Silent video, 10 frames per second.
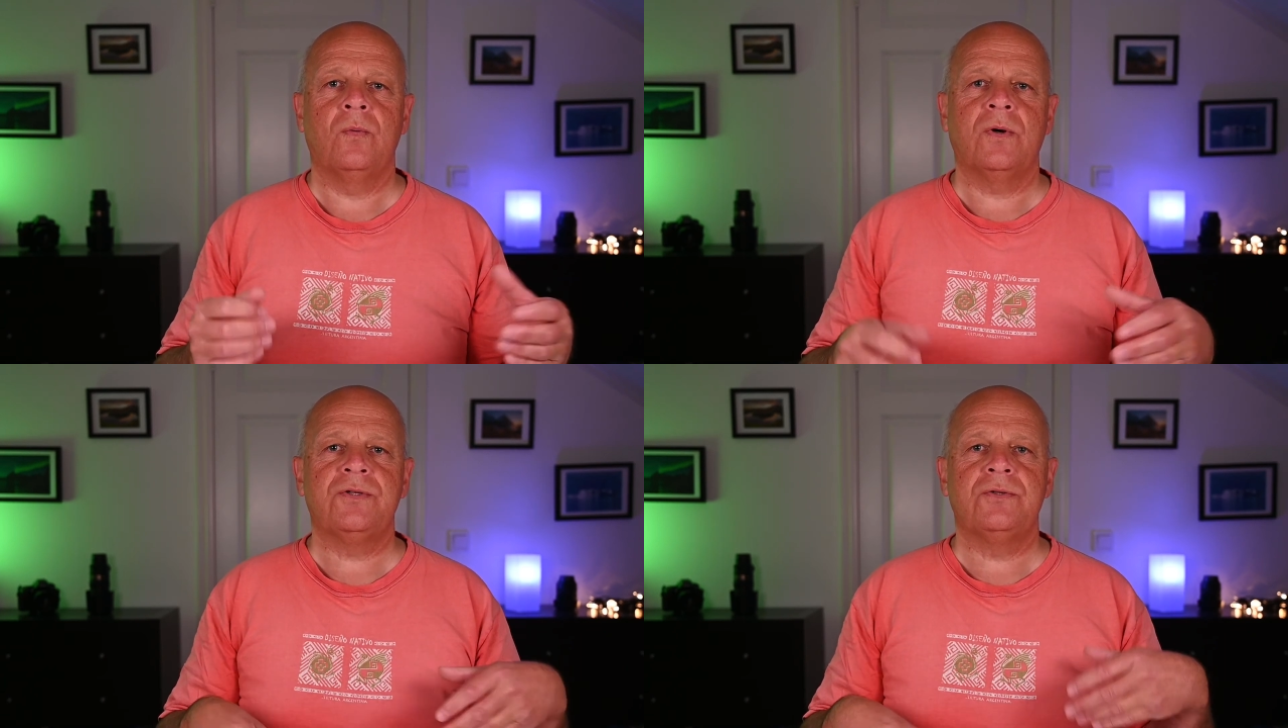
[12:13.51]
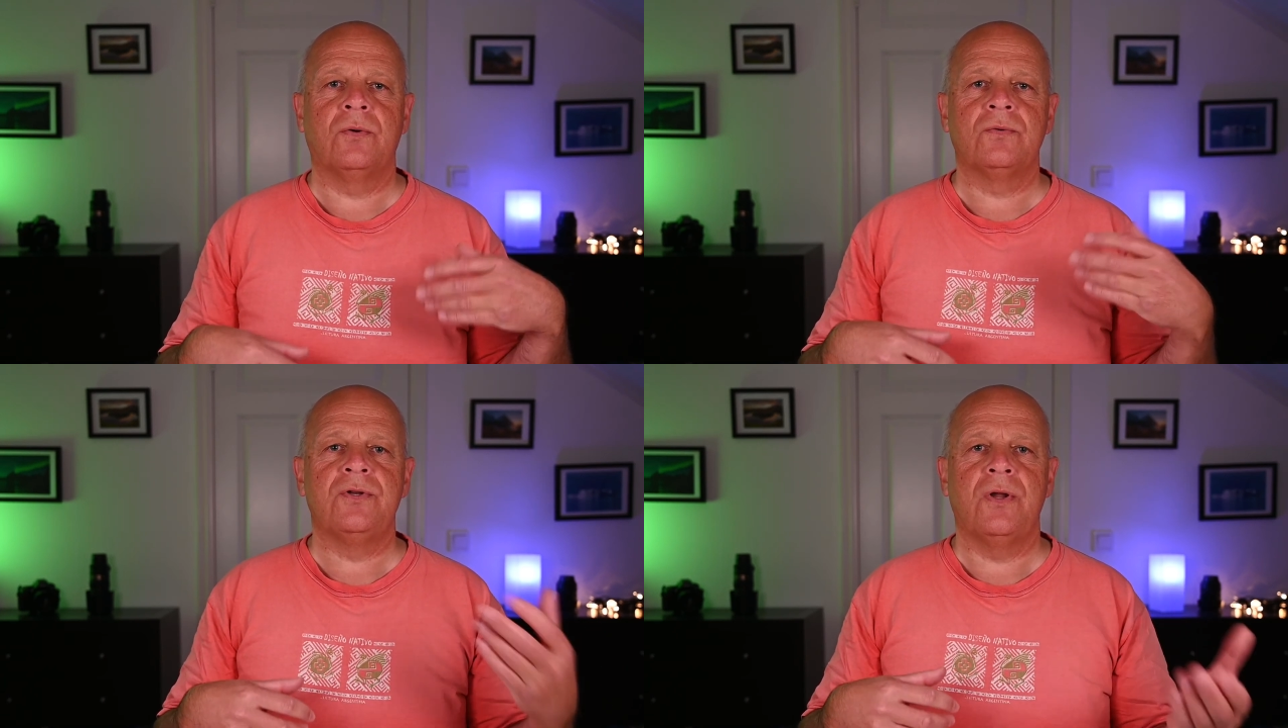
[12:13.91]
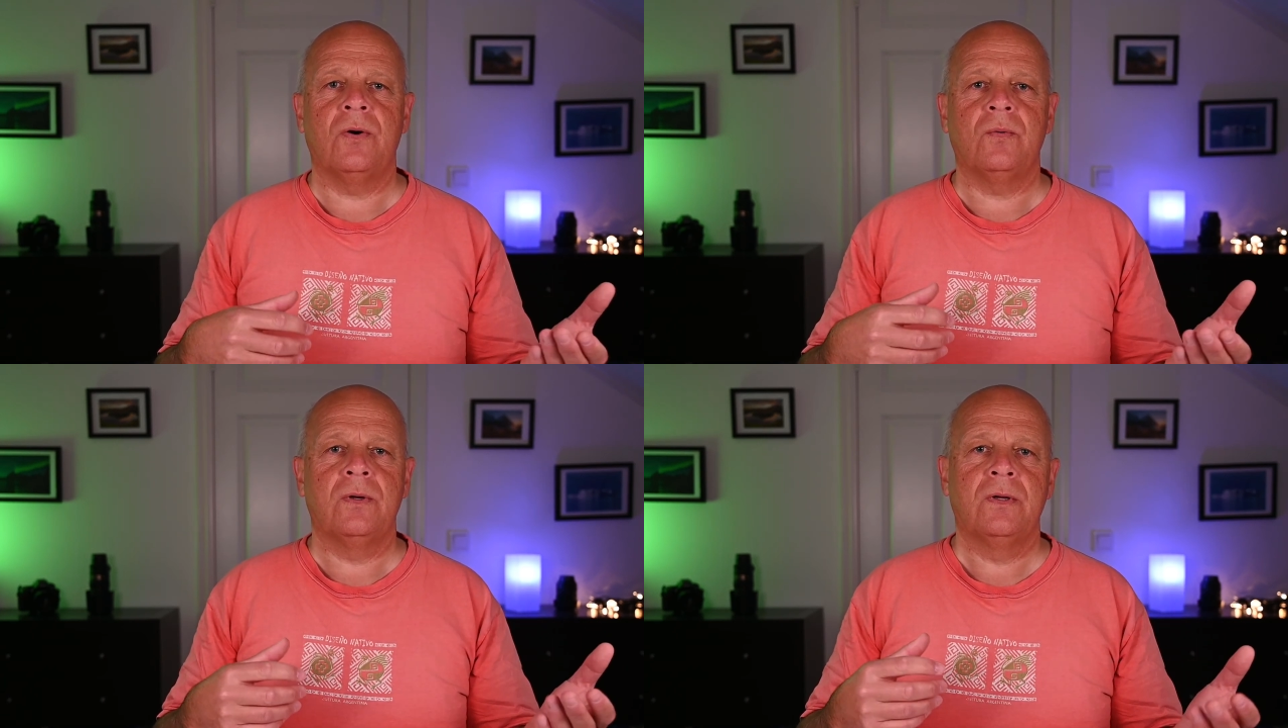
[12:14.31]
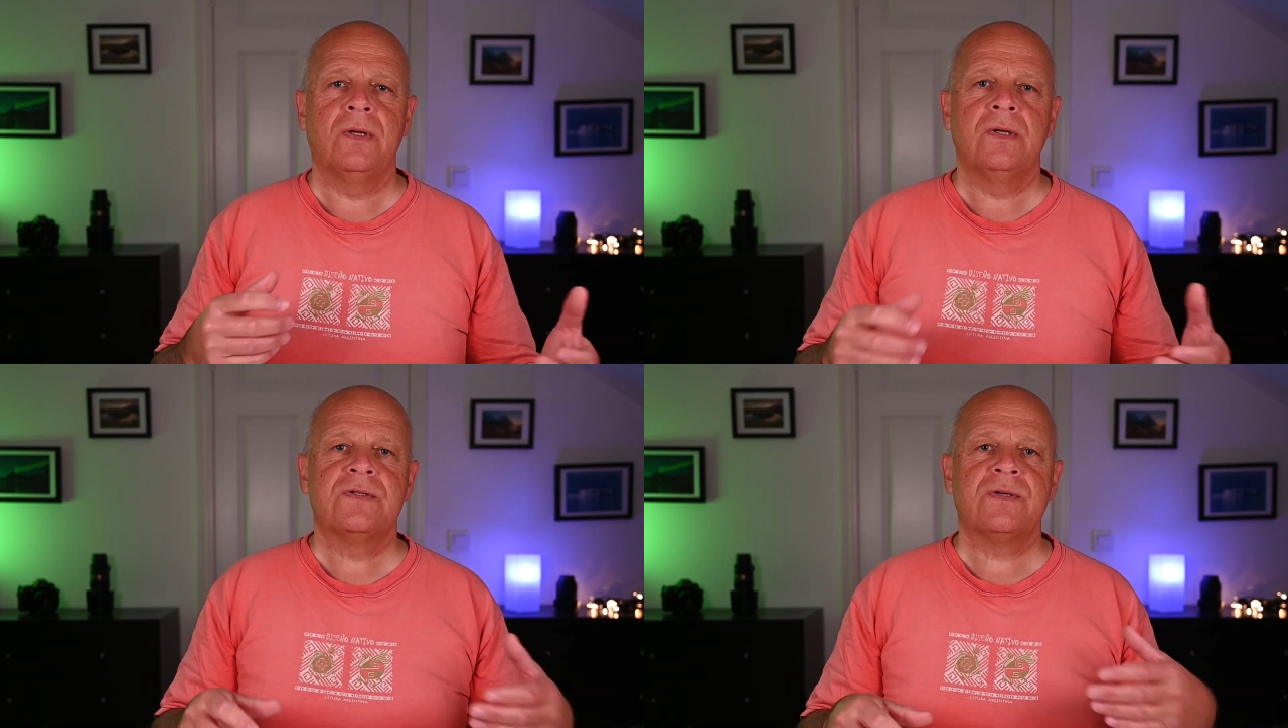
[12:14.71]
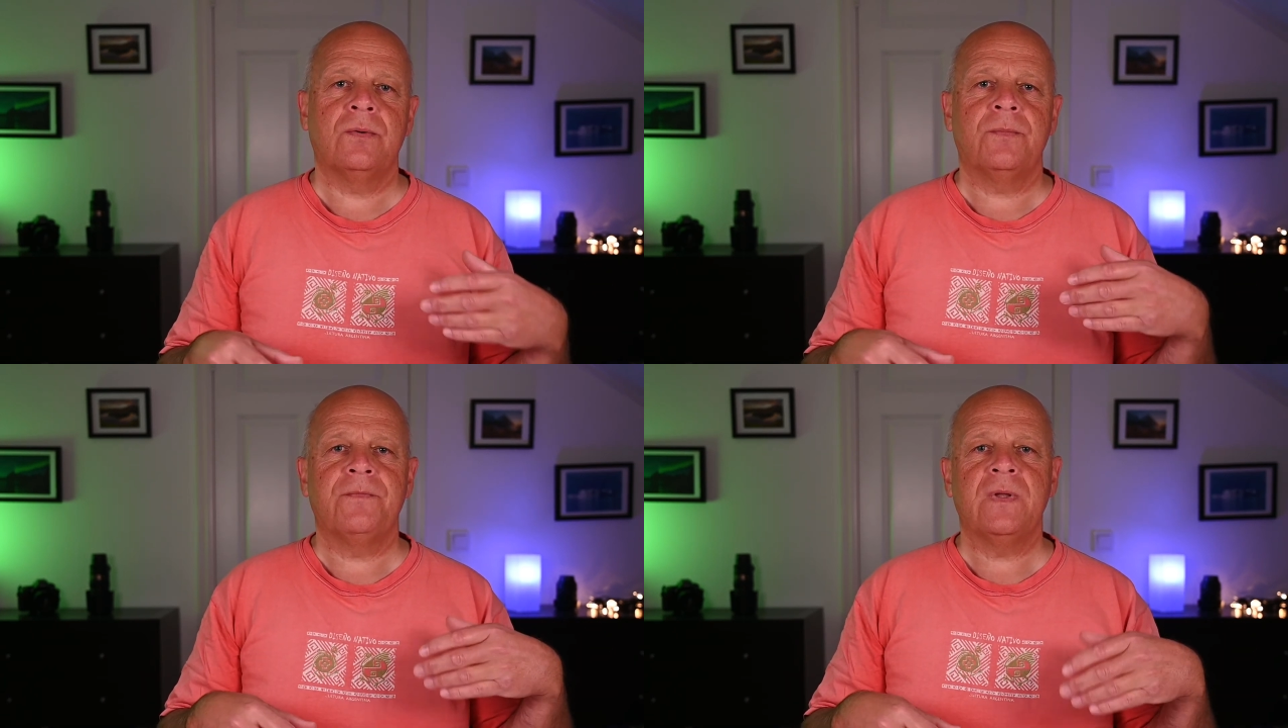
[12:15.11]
what you don't know. So